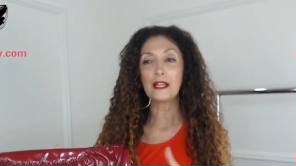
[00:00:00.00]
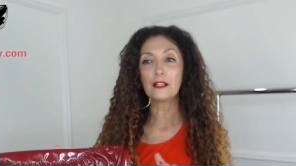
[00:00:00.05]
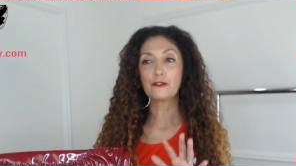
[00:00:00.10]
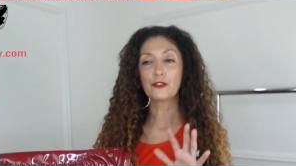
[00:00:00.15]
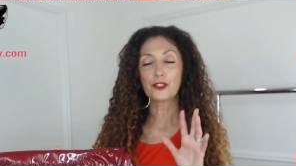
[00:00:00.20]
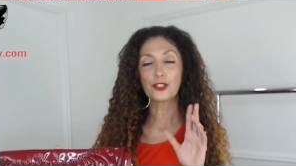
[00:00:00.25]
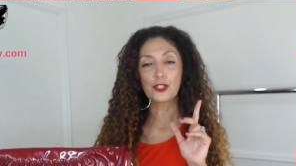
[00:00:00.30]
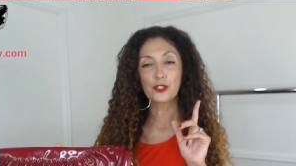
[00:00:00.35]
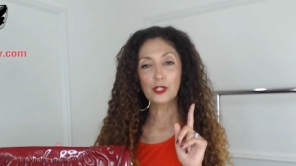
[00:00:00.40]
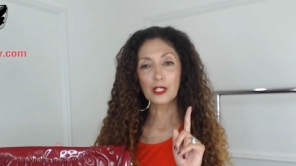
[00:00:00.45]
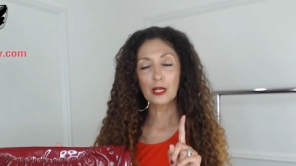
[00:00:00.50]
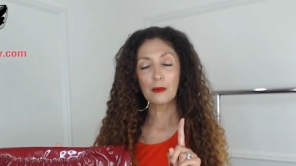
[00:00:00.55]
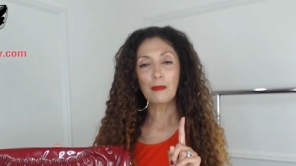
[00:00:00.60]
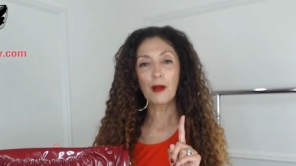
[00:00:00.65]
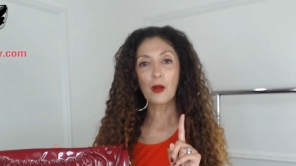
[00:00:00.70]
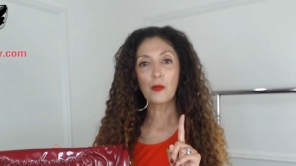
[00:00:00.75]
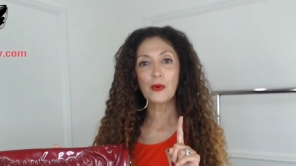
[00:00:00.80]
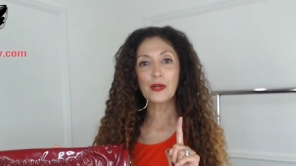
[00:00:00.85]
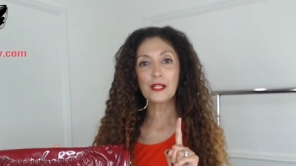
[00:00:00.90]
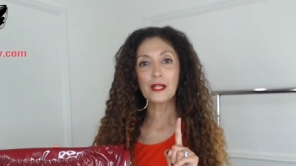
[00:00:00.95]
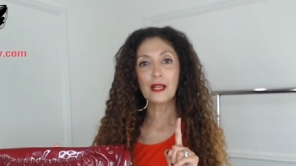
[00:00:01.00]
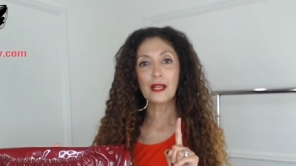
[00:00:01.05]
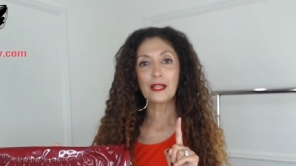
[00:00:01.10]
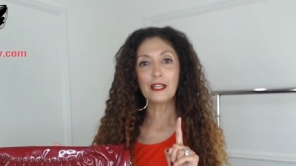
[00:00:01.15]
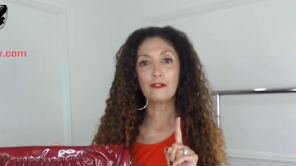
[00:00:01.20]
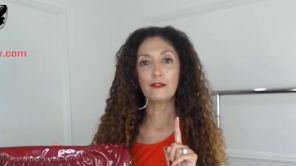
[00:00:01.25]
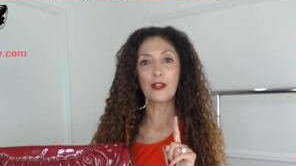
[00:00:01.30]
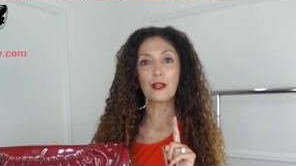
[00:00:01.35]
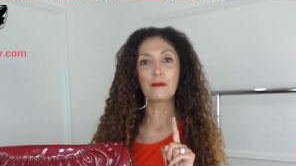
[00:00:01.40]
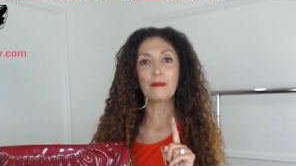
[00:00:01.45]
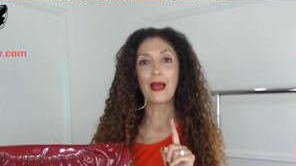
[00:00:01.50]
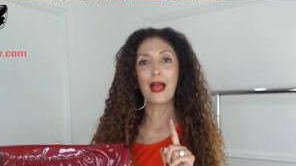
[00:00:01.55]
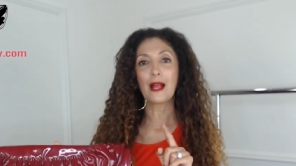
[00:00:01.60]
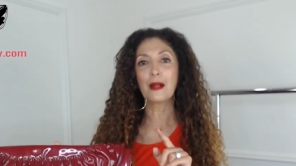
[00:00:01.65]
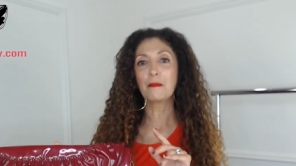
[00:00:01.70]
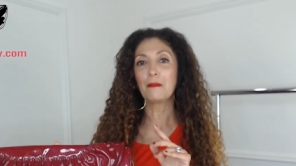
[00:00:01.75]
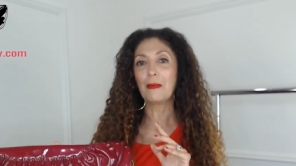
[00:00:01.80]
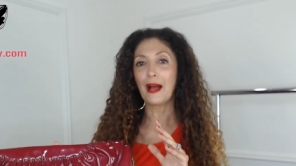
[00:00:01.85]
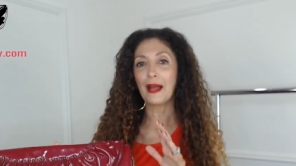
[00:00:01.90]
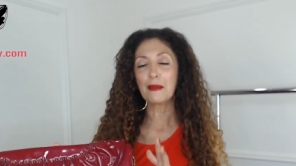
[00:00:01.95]
If you're just going to buy one evening
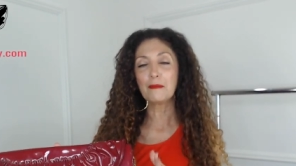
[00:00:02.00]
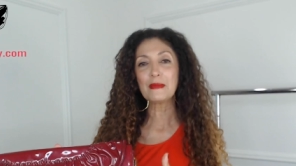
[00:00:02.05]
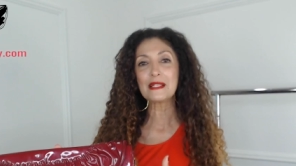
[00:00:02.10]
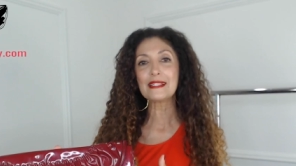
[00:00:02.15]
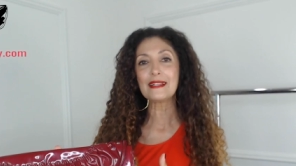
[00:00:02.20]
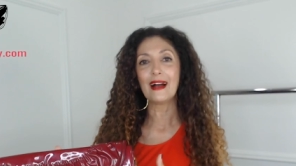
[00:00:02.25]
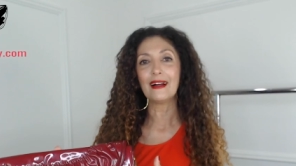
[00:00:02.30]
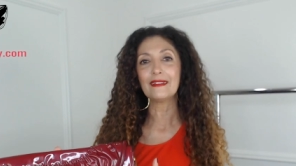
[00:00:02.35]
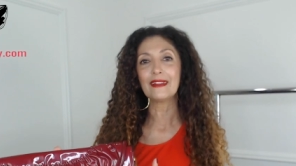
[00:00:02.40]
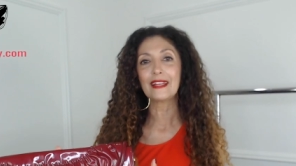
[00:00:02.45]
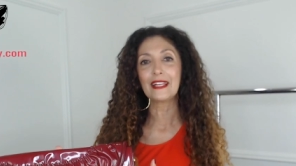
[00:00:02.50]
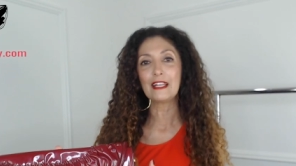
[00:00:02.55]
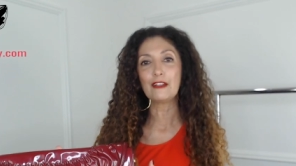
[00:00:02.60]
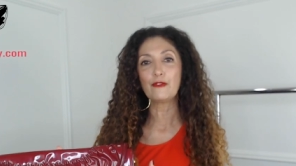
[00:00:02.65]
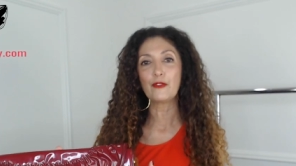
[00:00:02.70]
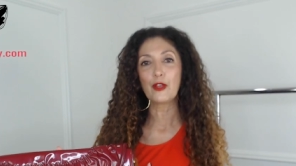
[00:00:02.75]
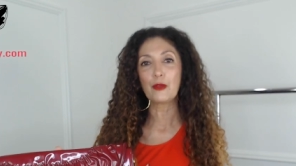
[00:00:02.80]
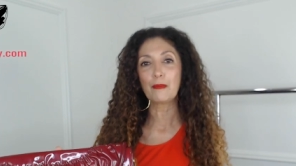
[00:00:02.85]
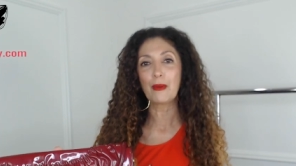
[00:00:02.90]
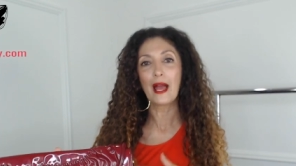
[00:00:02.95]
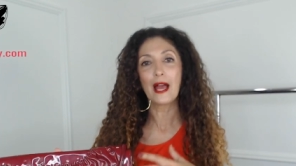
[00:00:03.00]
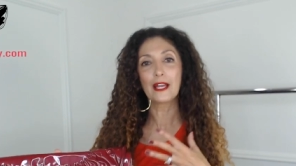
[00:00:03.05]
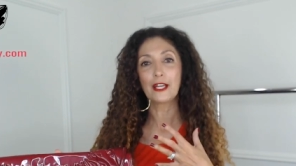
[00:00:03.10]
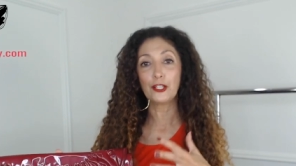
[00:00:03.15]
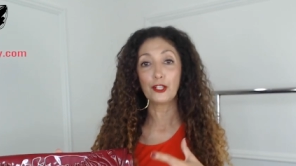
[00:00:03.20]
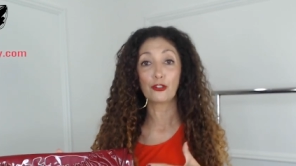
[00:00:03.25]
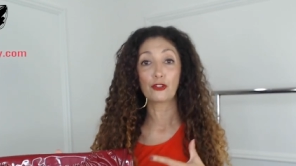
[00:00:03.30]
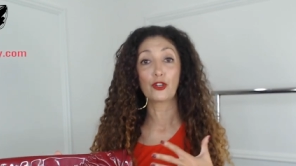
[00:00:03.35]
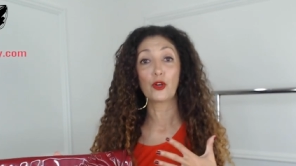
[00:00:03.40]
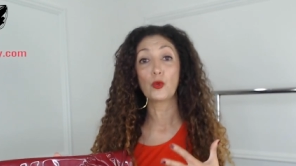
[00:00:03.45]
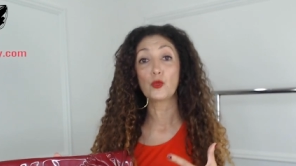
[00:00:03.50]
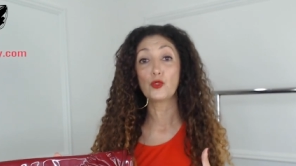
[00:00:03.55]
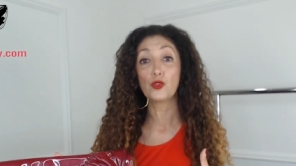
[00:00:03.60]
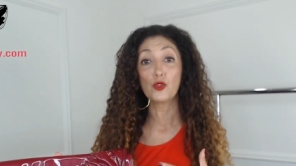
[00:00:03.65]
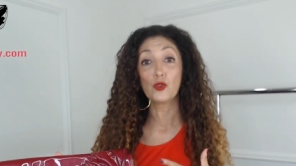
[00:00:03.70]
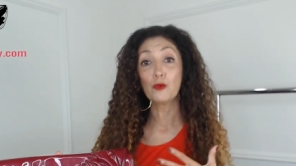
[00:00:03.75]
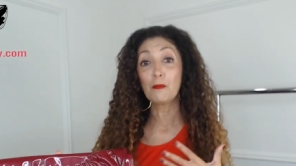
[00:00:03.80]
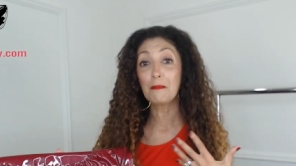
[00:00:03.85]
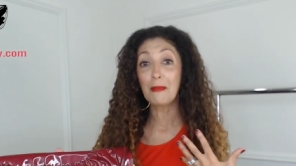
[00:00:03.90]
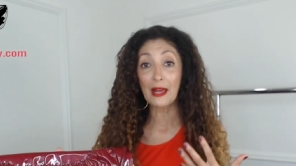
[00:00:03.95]
bag, buy a metallic evening bag, and your
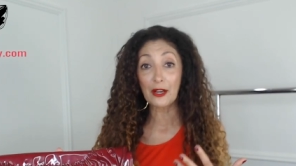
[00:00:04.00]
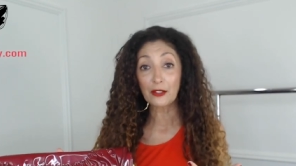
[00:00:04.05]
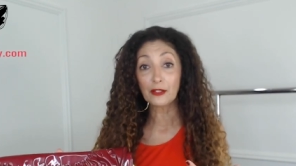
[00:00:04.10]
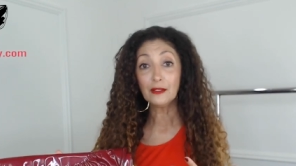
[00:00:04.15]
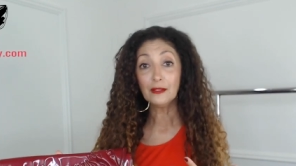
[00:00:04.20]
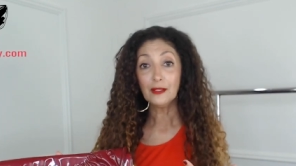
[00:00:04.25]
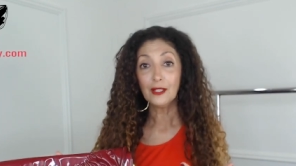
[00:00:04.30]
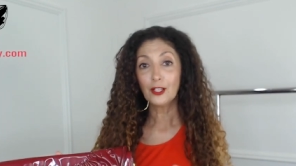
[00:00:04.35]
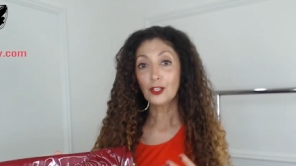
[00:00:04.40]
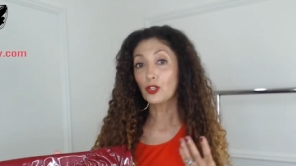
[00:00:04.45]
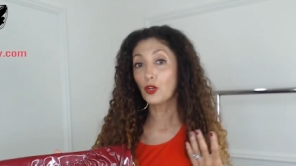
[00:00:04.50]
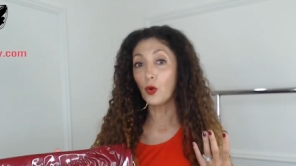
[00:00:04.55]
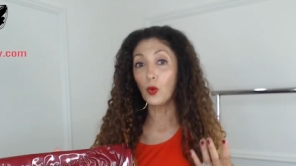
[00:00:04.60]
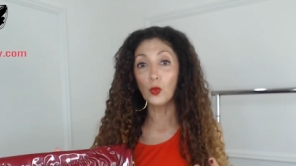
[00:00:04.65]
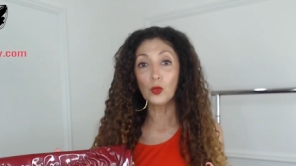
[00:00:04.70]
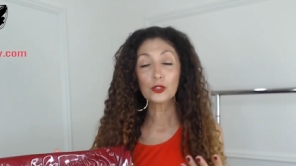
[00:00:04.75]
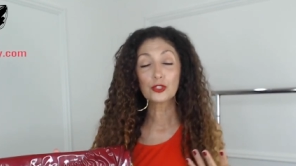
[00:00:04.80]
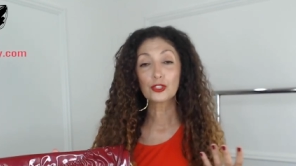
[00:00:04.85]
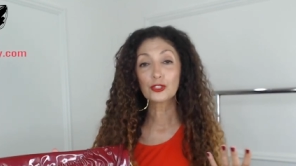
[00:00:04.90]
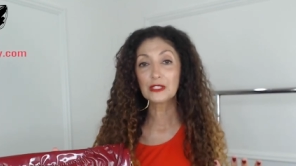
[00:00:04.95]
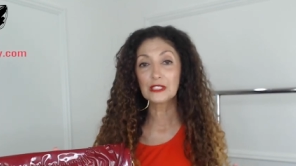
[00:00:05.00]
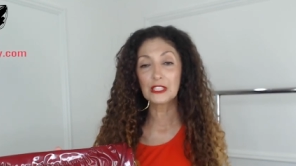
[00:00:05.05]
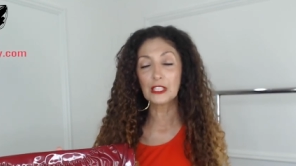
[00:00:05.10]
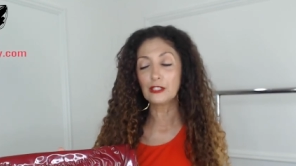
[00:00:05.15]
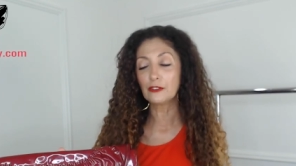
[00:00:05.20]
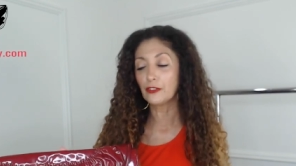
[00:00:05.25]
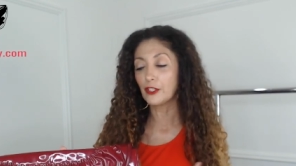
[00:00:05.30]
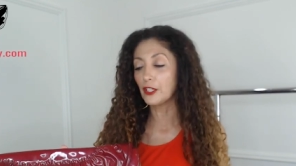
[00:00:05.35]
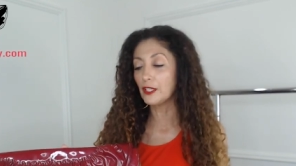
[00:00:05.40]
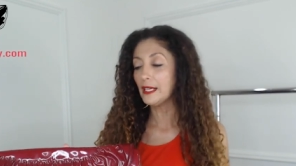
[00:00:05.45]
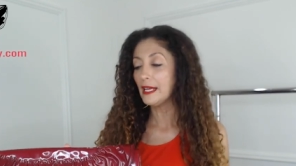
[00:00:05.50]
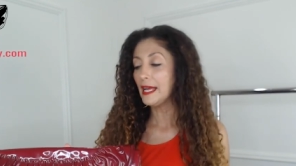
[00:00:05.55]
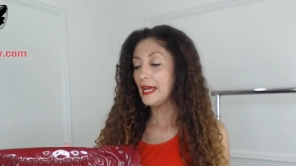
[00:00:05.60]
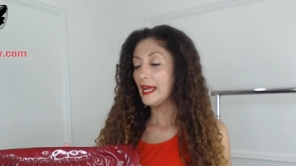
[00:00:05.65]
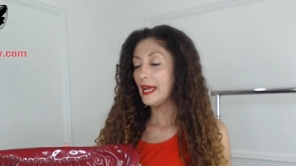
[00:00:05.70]
go-to metal gold or silver,